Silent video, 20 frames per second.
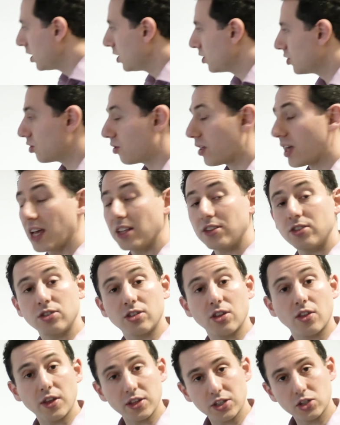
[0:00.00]
So the answer
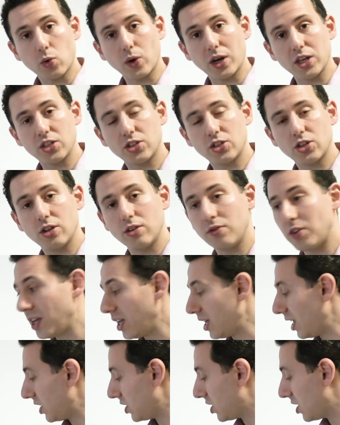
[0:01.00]
to this question
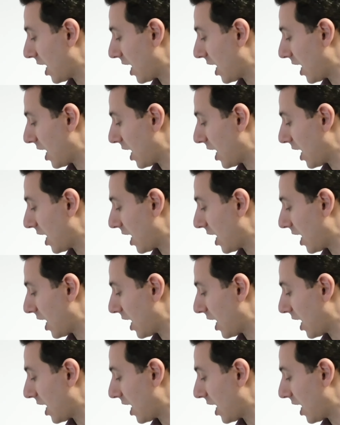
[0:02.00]
is